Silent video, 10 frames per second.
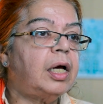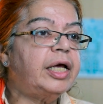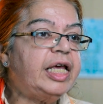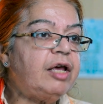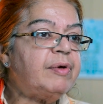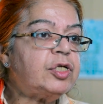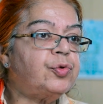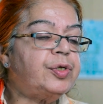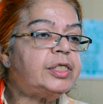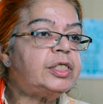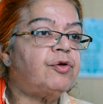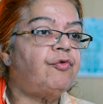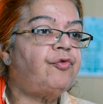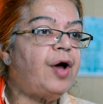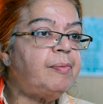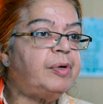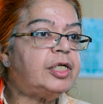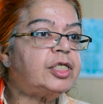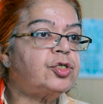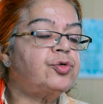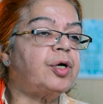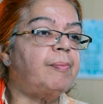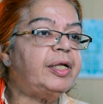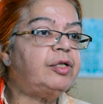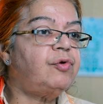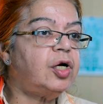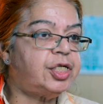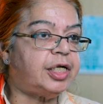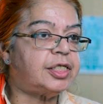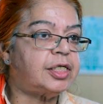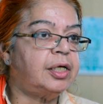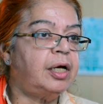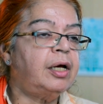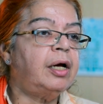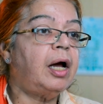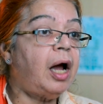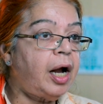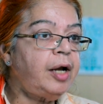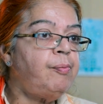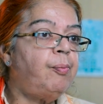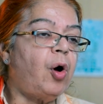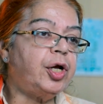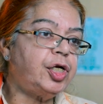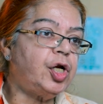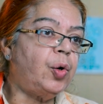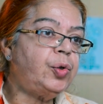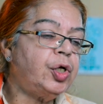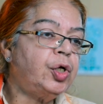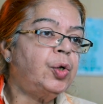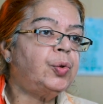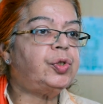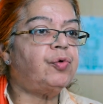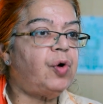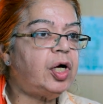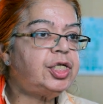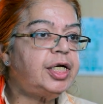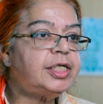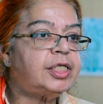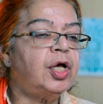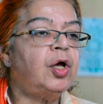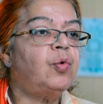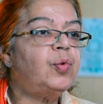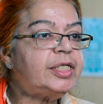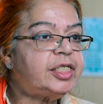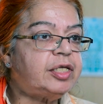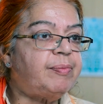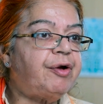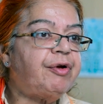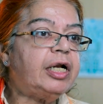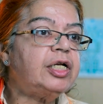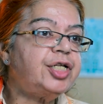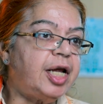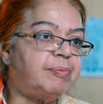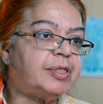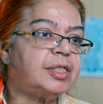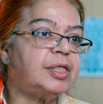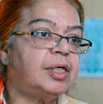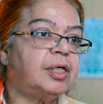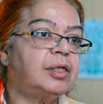I gave my students 5 minutes to complete the worksheets and pointed out to the worksheets with symmetrical shapes.